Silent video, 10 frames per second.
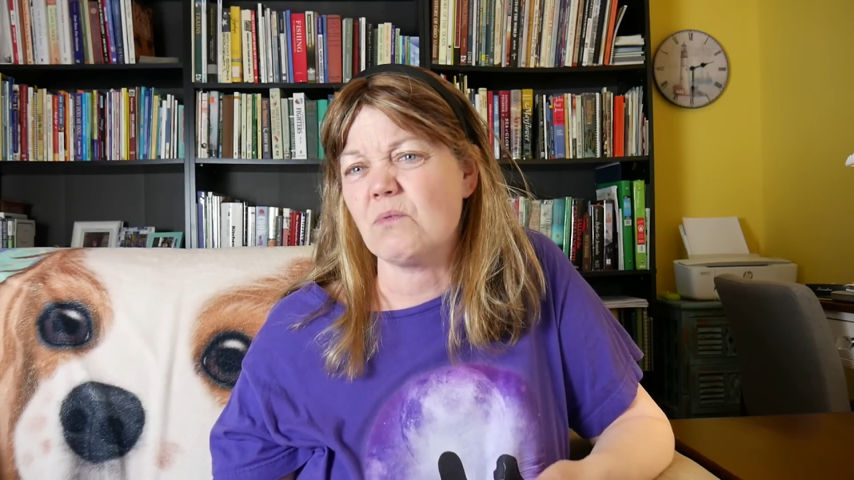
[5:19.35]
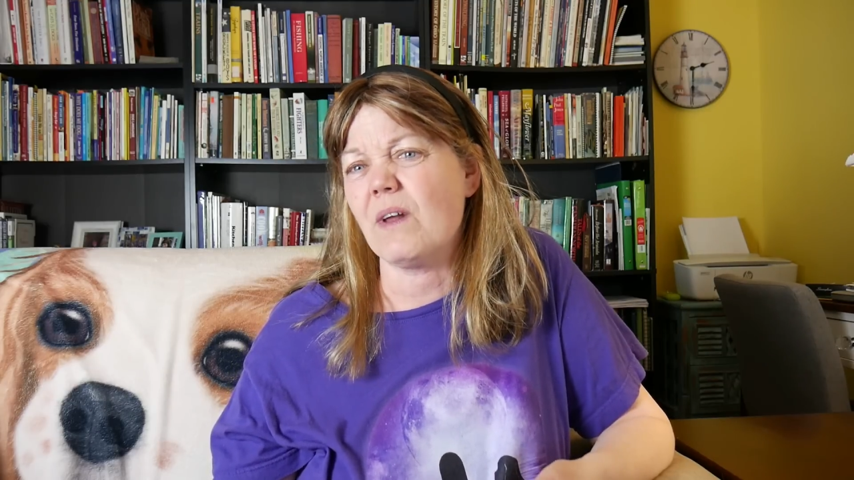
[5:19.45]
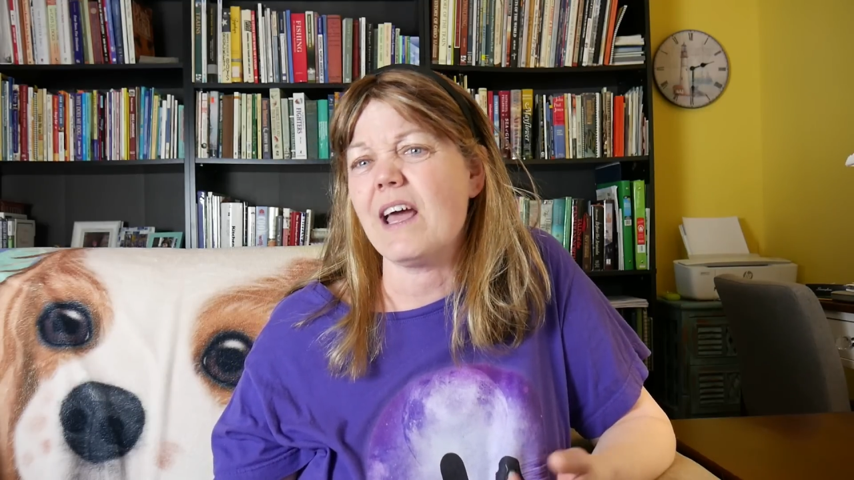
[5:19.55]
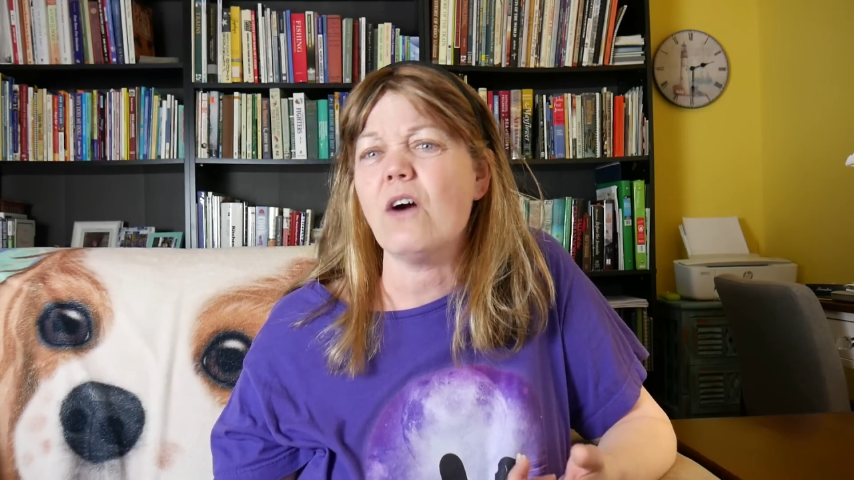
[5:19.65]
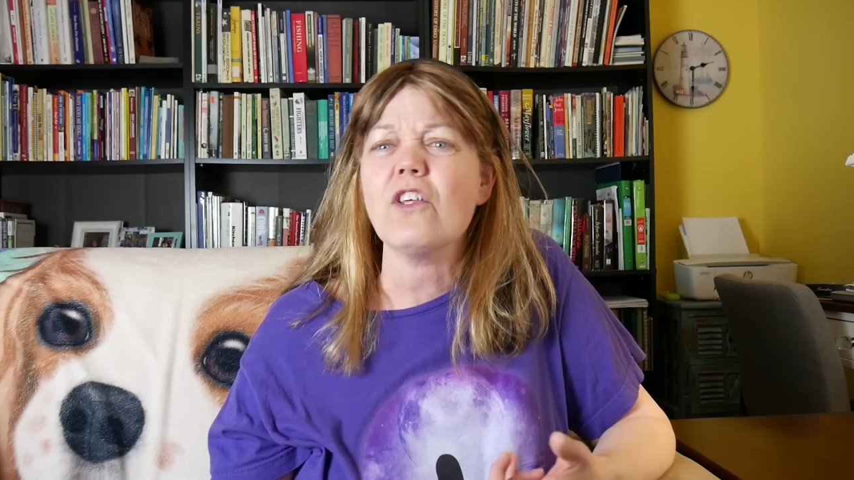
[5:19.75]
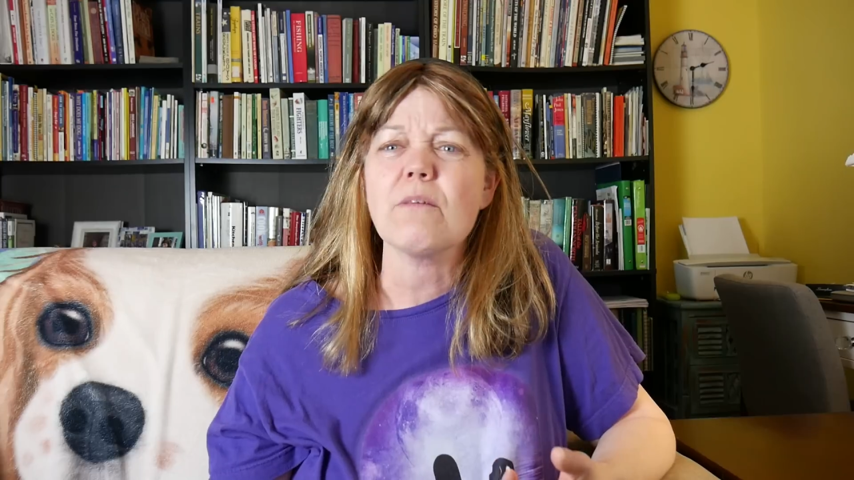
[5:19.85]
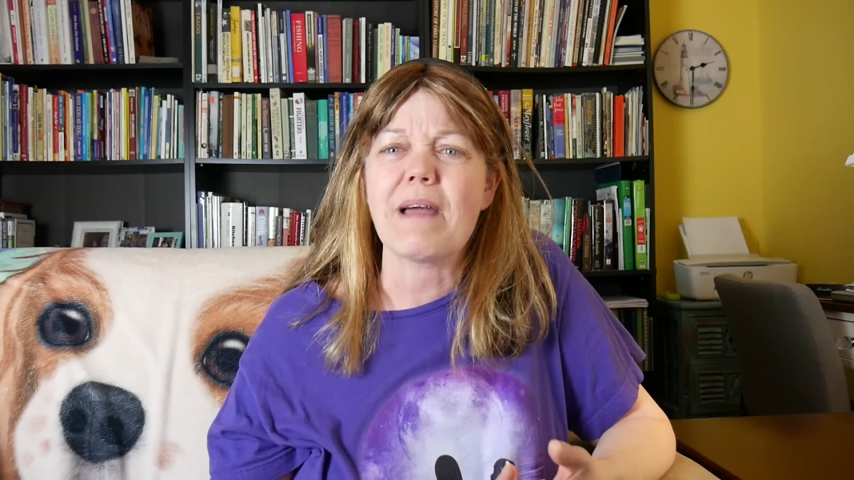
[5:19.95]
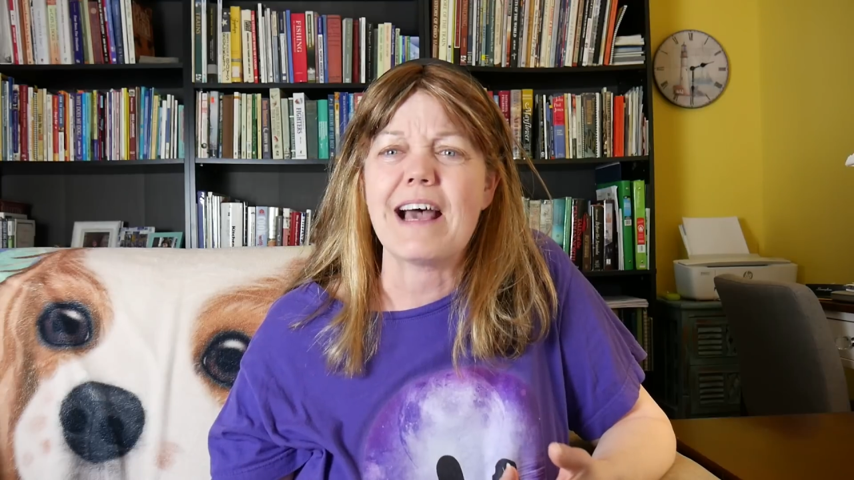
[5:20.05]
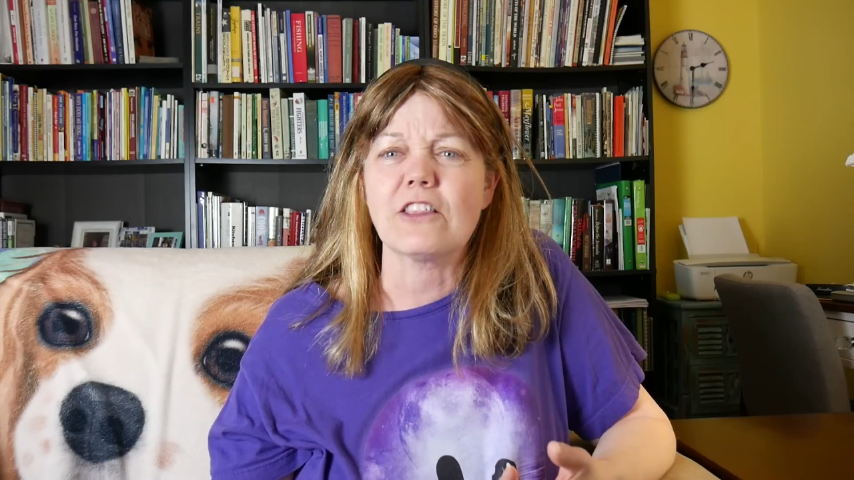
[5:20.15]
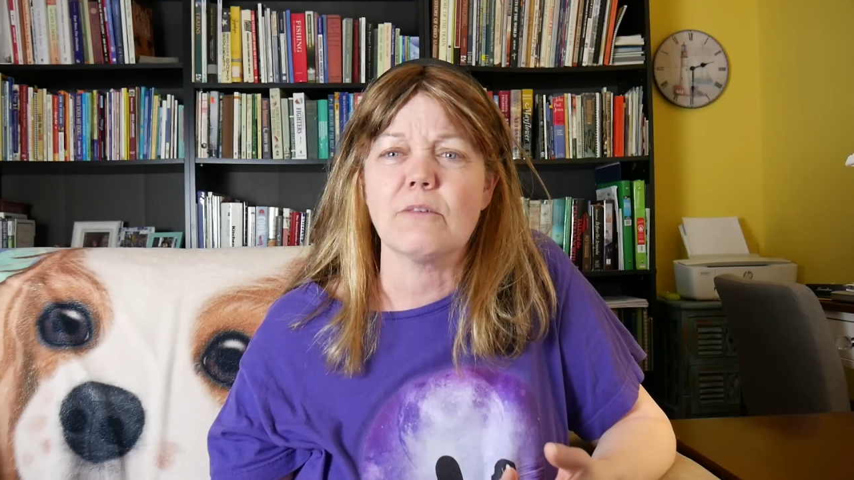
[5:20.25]
when I go to the
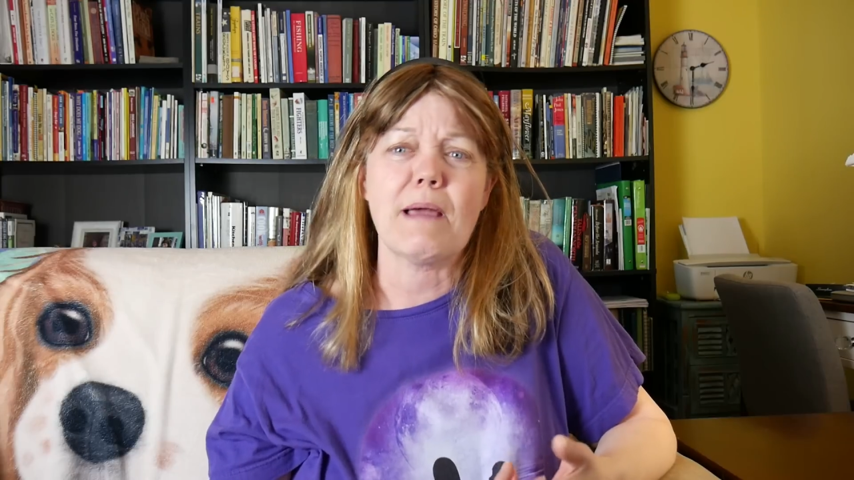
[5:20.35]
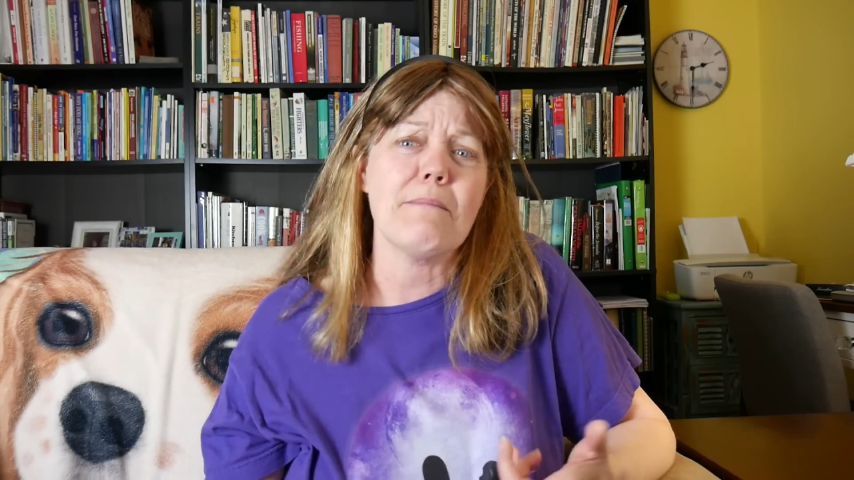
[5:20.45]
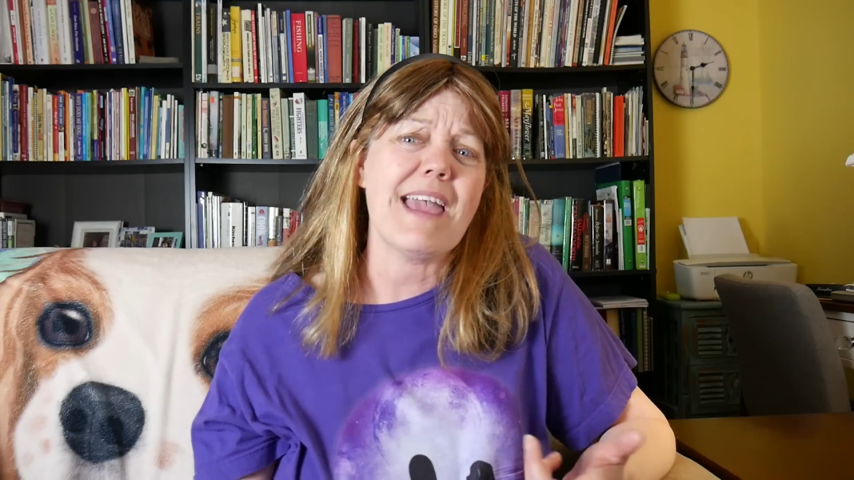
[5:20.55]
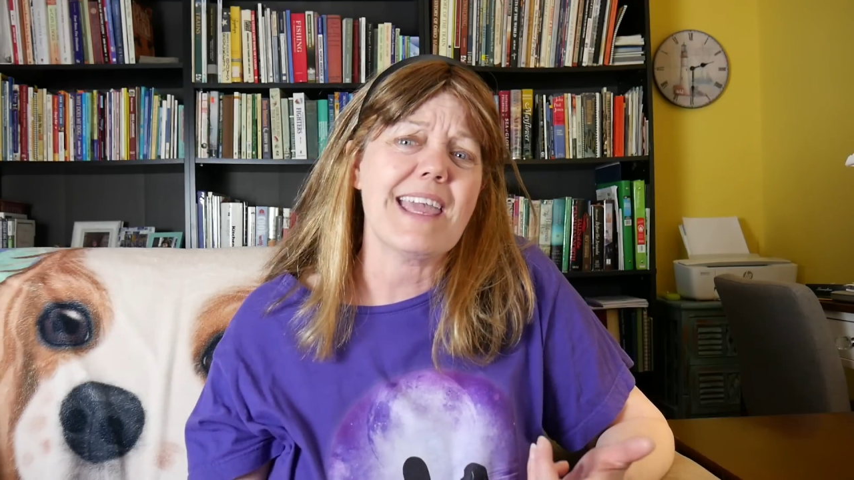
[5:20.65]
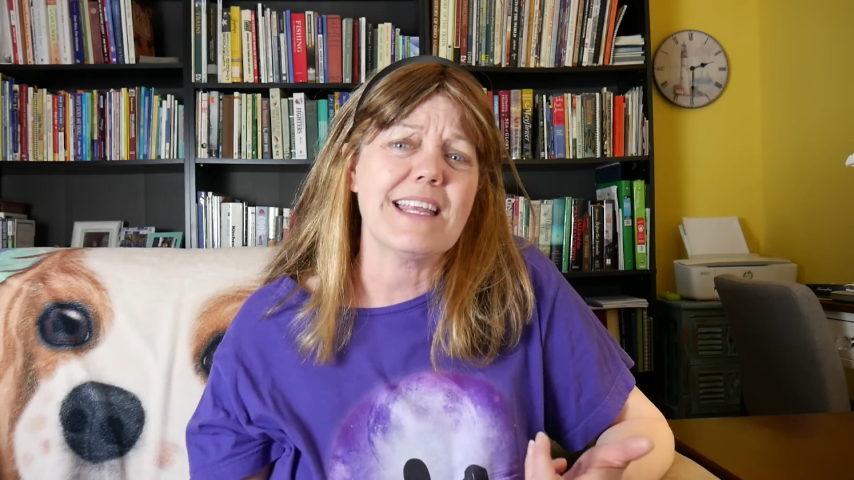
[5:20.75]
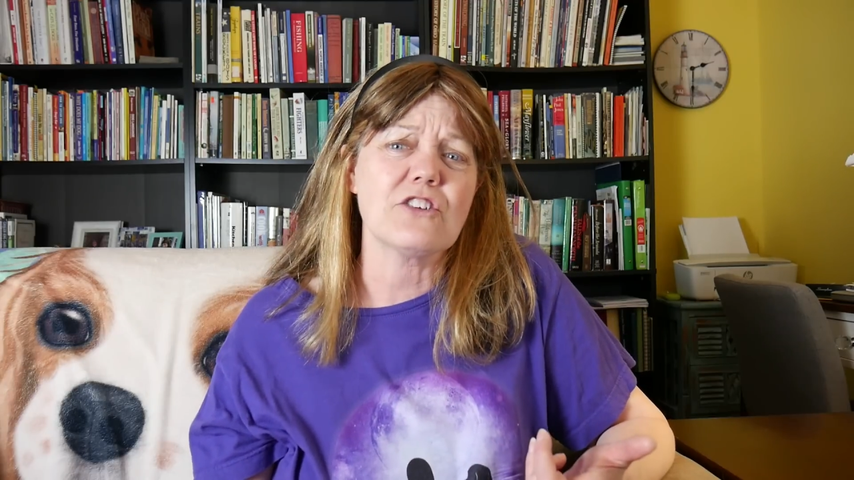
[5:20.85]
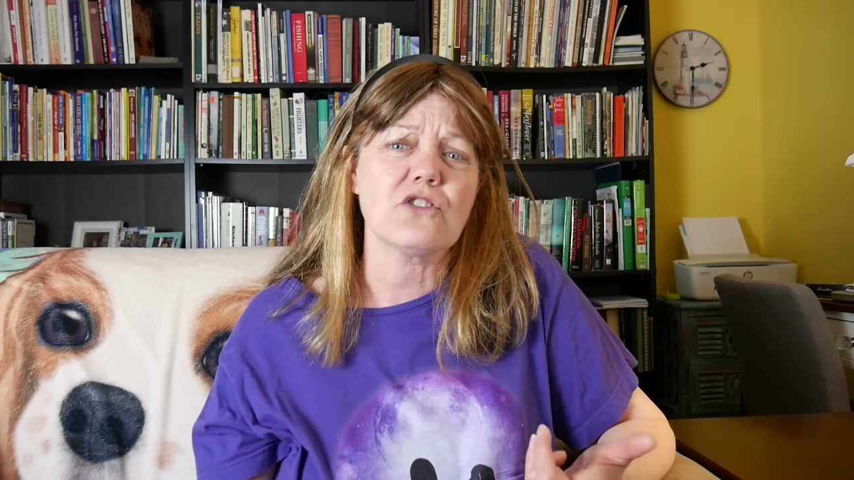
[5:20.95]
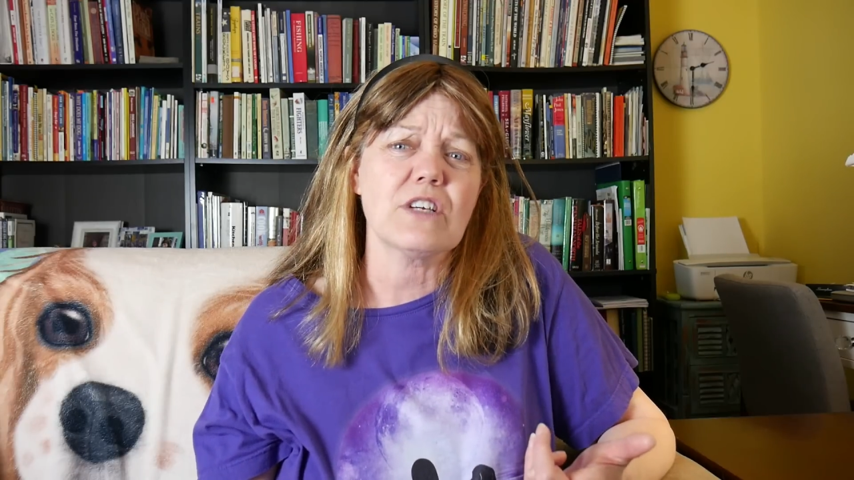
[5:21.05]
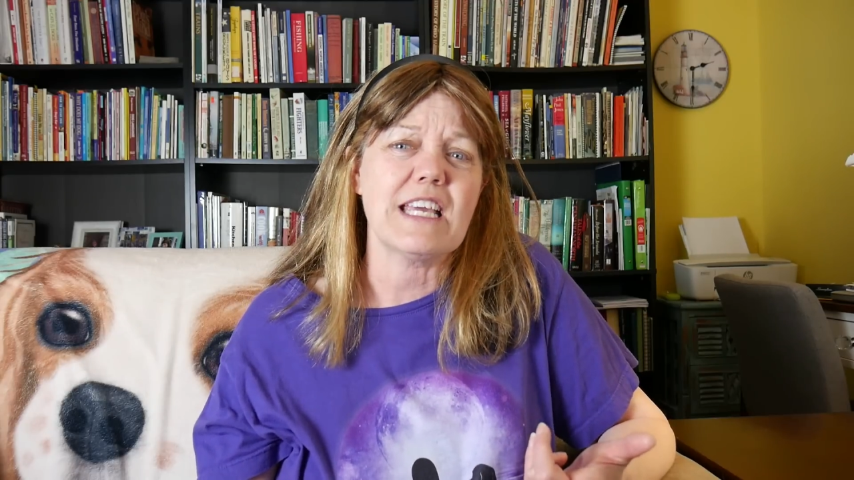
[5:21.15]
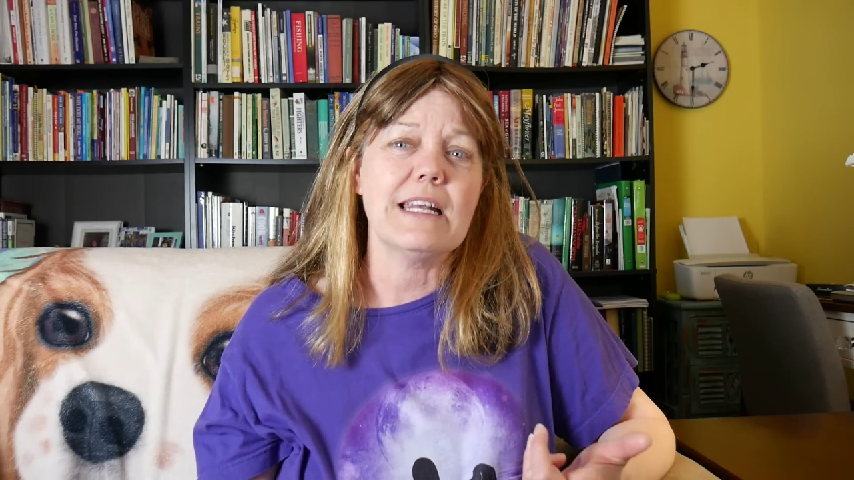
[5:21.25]
bathroom, I may get a
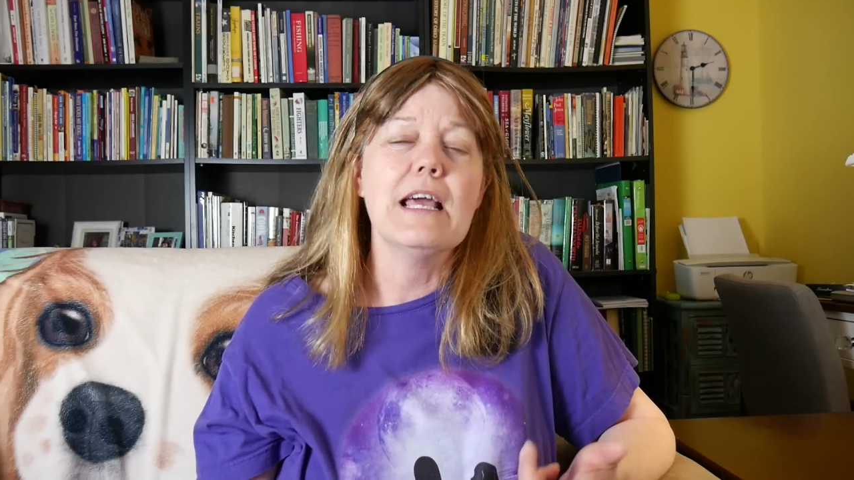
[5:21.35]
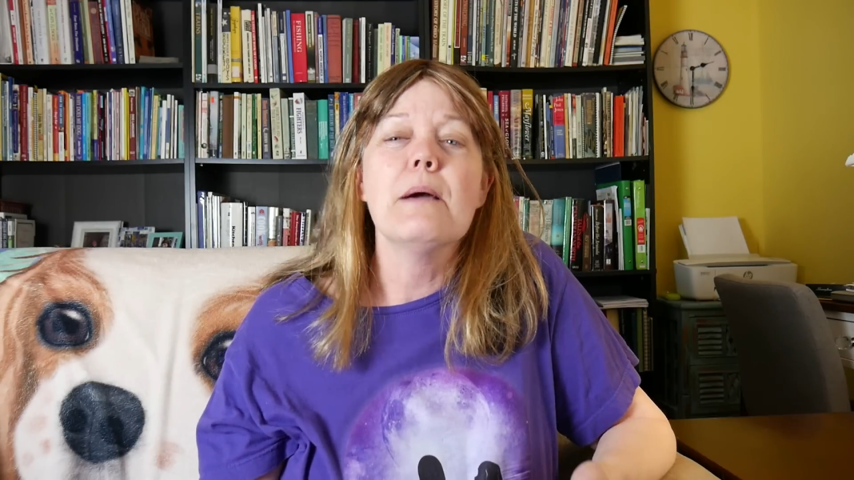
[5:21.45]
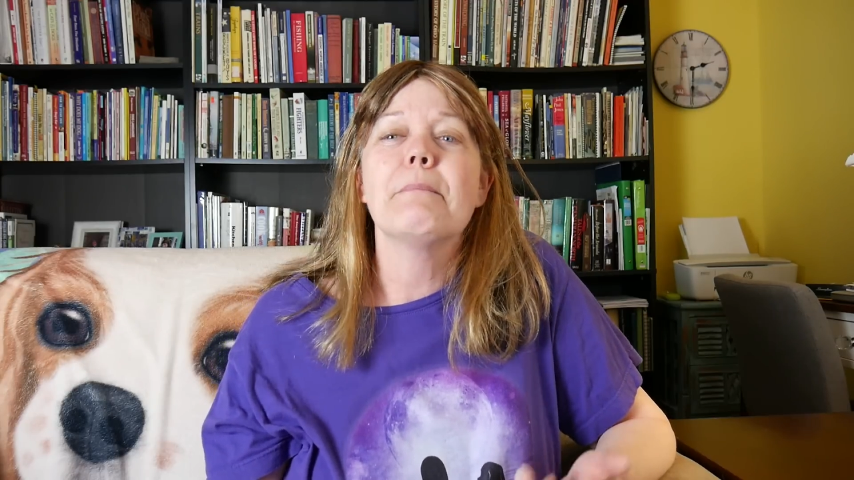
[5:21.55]
treat,